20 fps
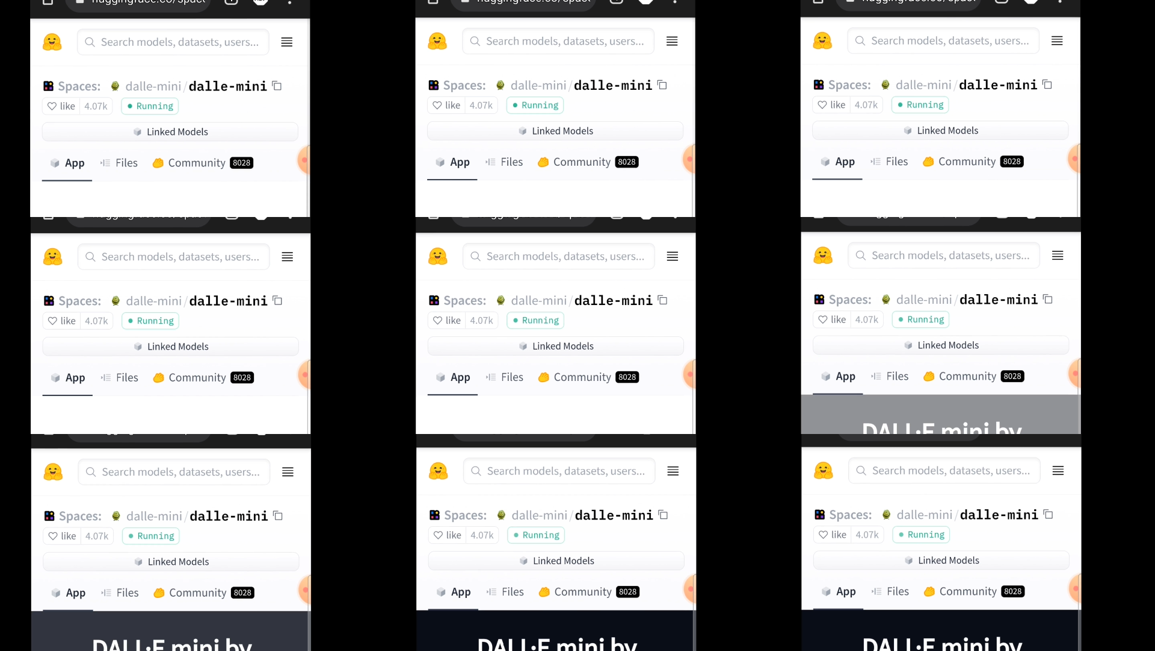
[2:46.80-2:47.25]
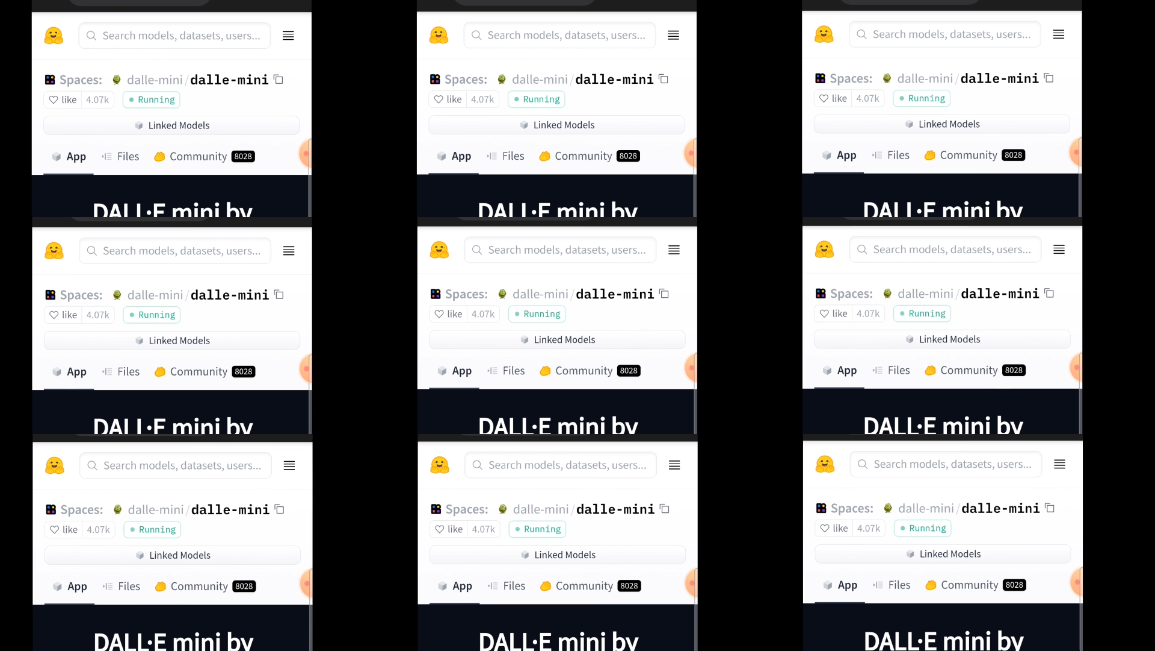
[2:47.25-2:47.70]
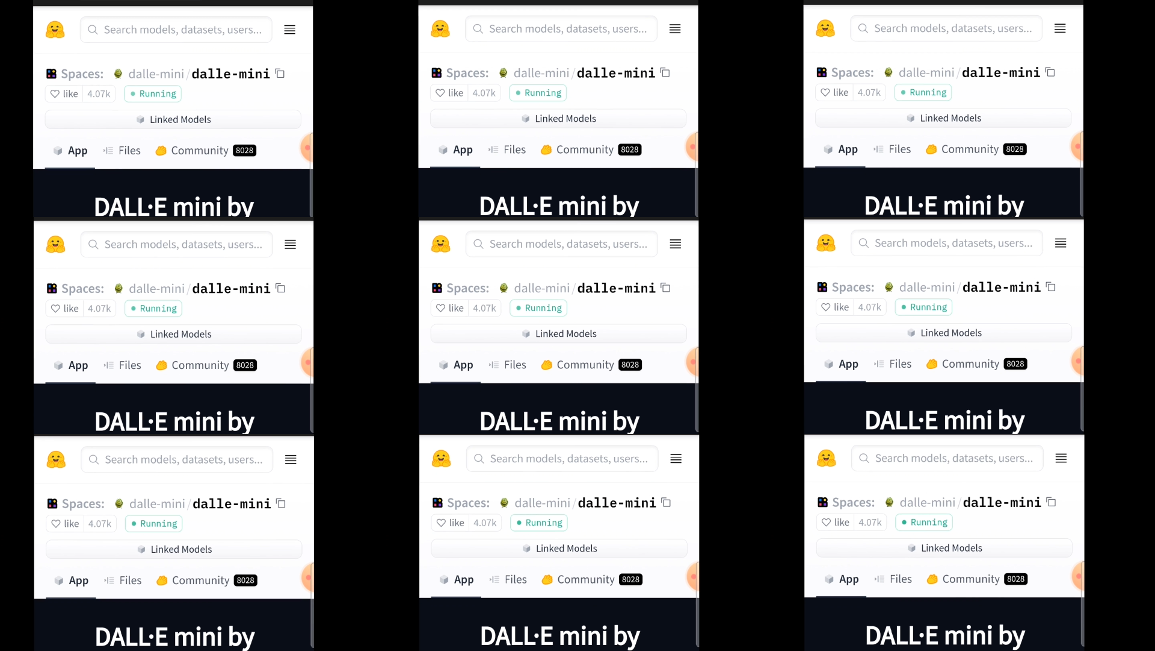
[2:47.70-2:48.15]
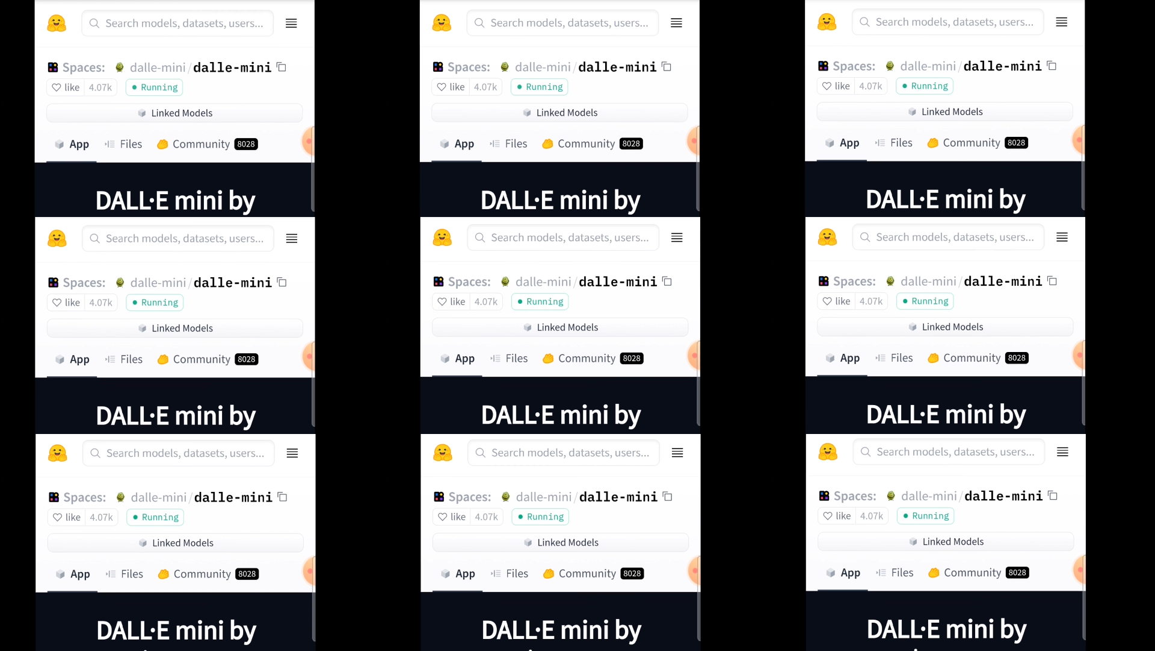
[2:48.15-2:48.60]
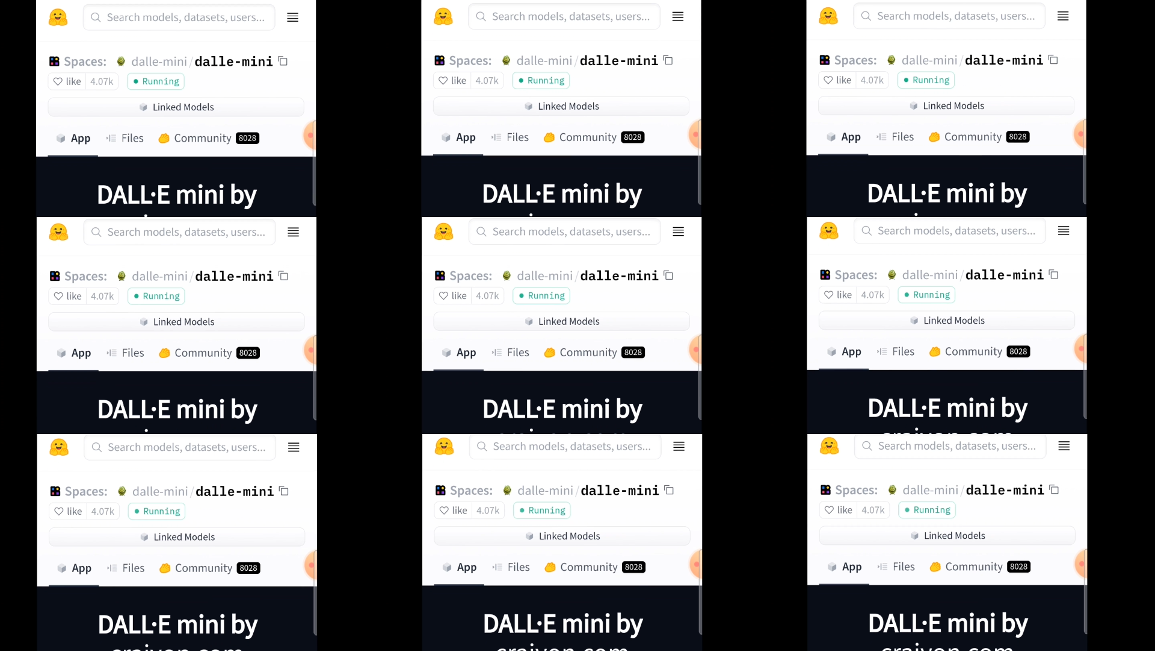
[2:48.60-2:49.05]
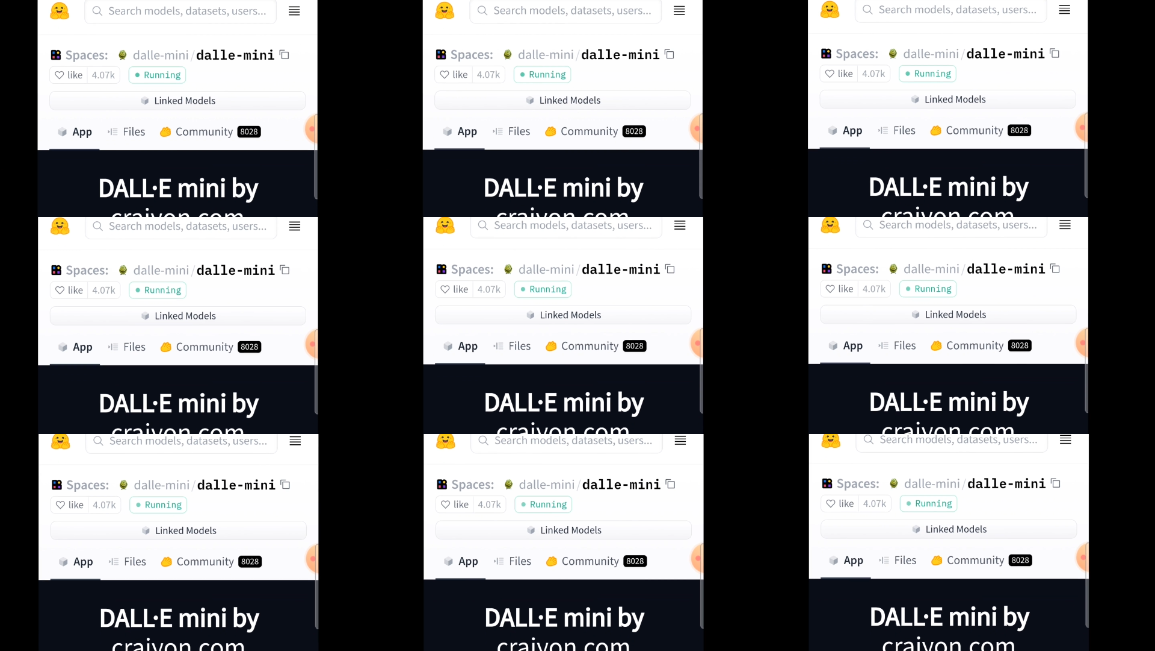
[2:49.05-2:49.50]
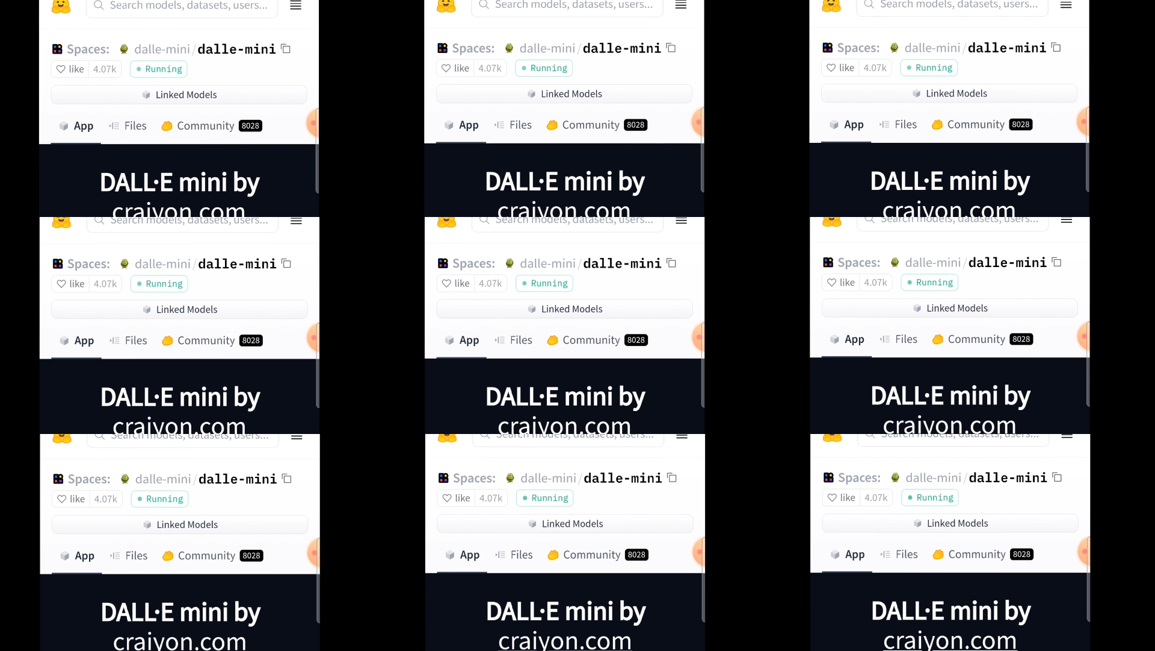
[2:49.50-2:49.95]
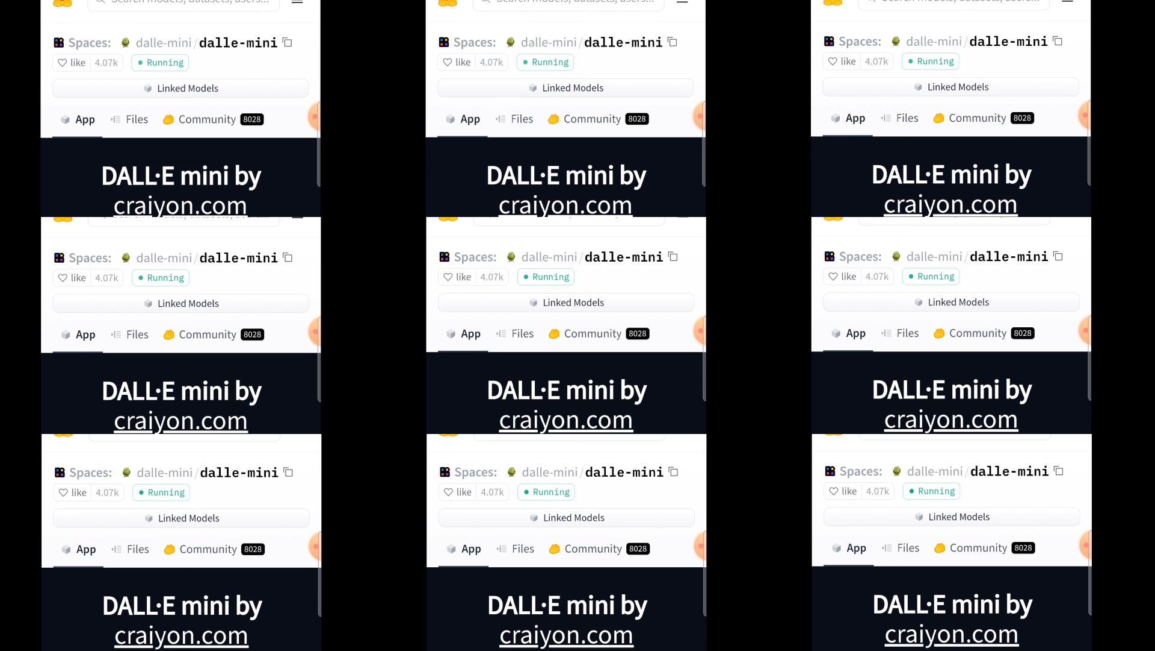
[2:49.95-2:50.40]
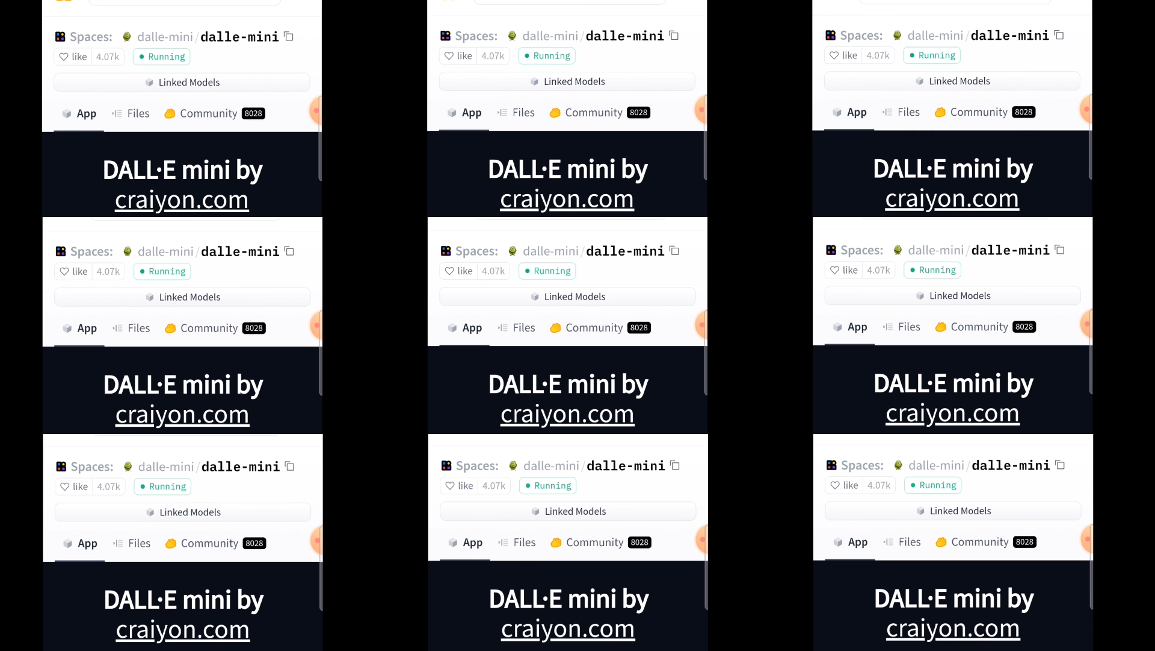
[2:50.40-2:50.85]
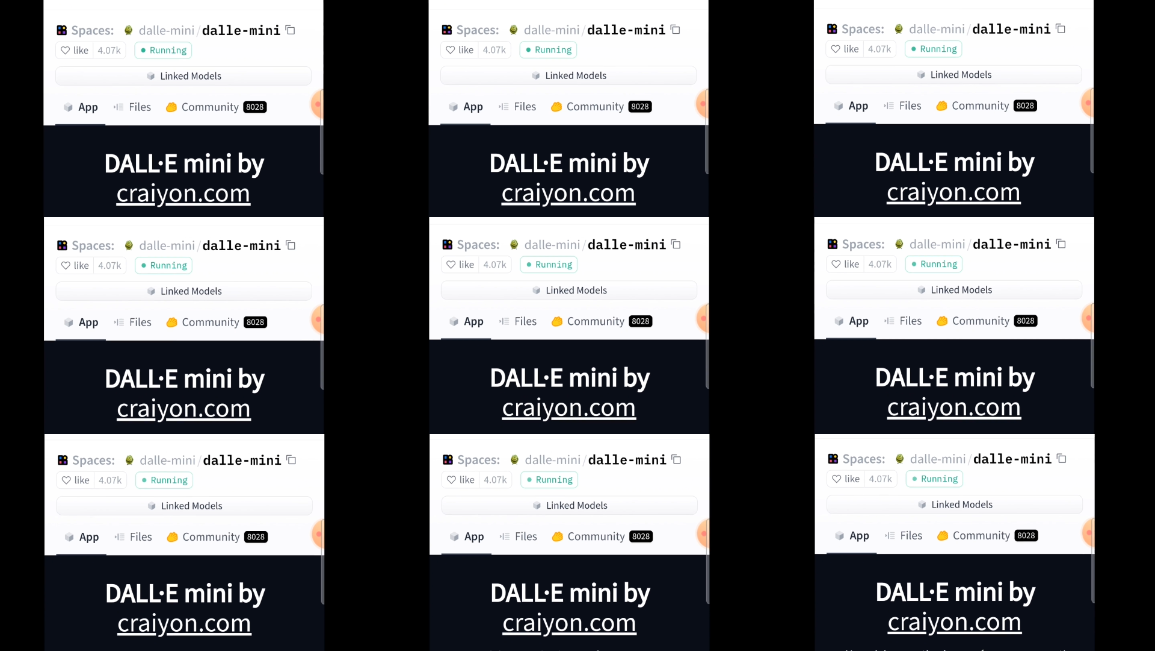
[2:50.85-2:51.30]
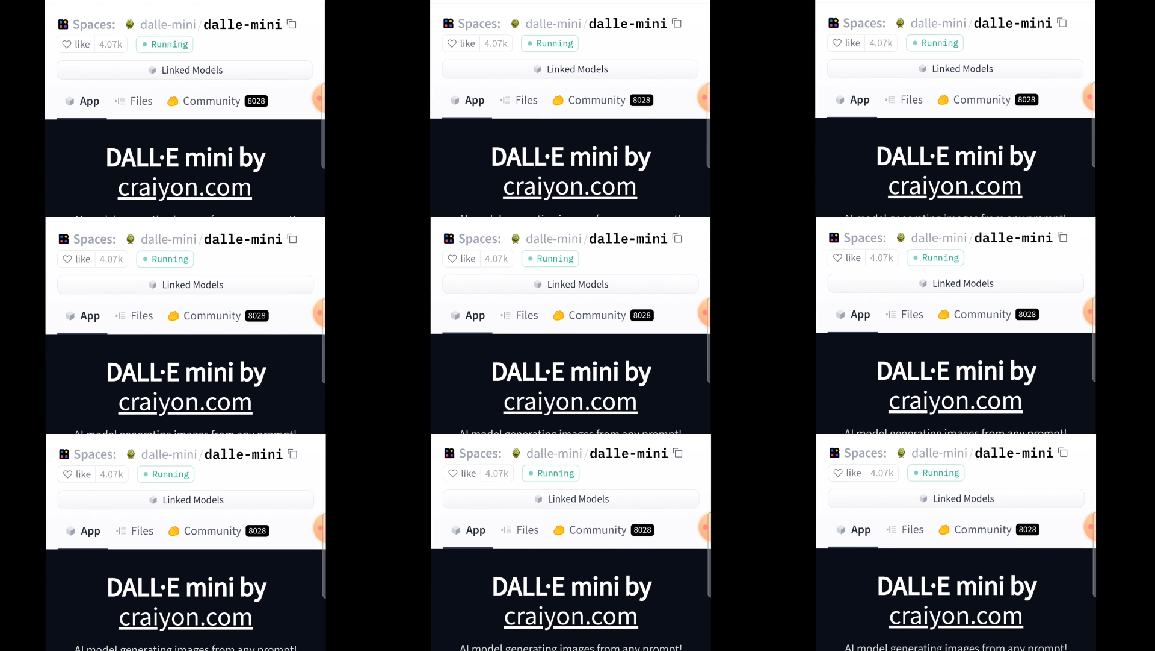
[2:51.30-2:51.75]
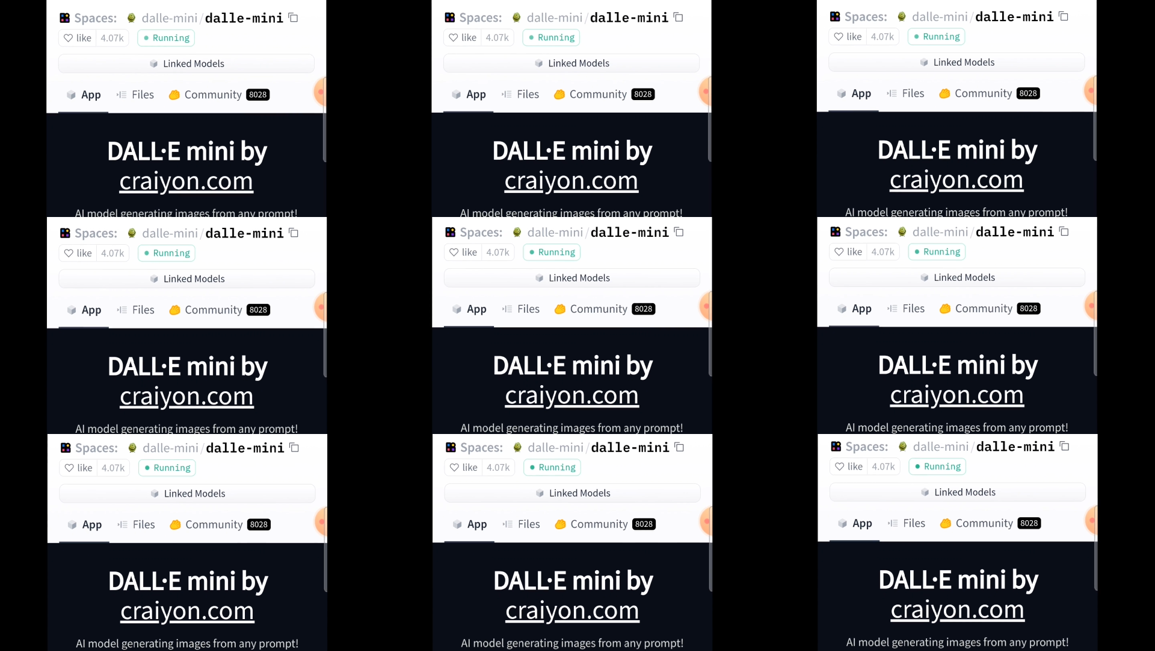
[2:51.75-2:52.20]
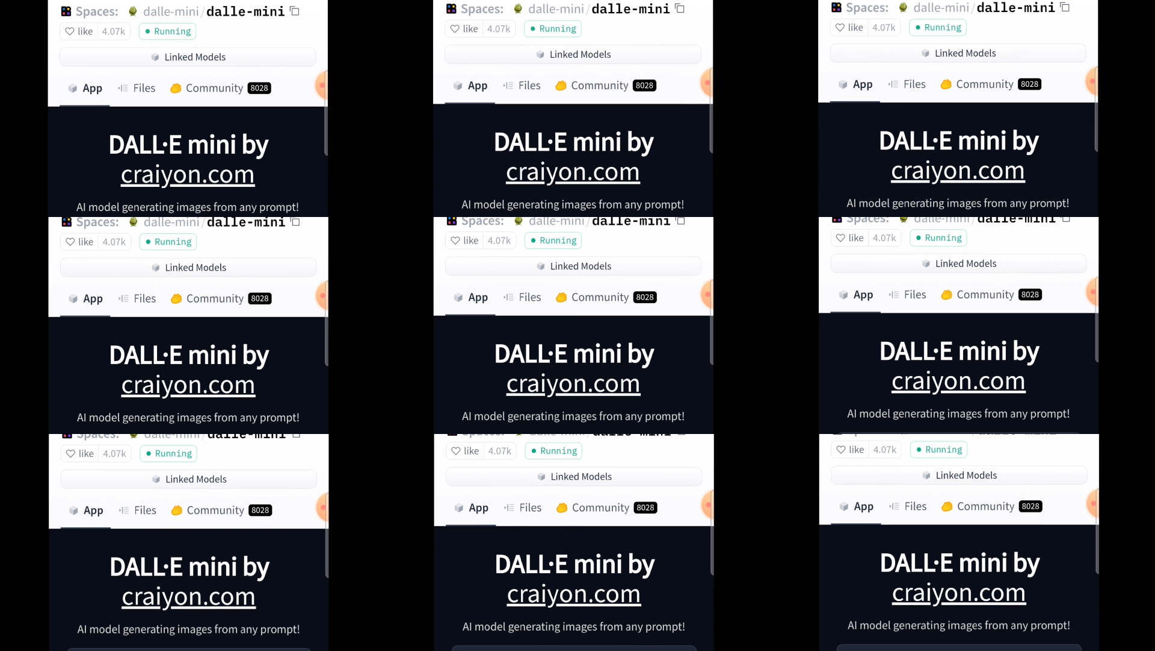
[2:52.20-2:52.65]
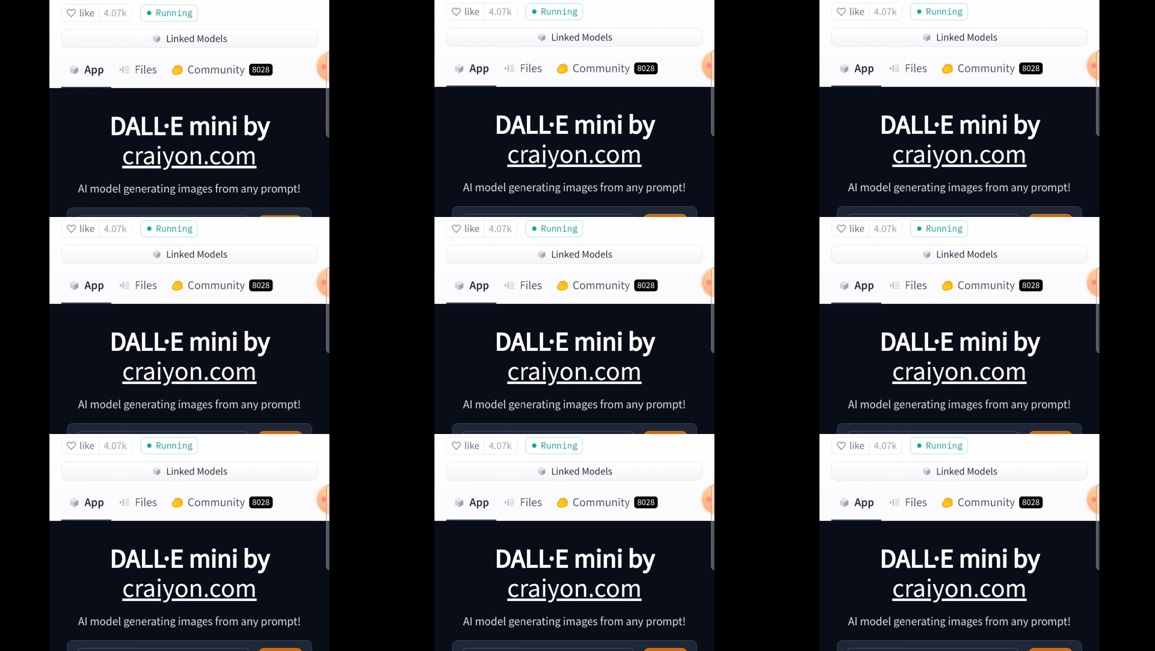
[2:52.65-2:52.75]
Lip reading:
No face is visible, so there are no lips to read.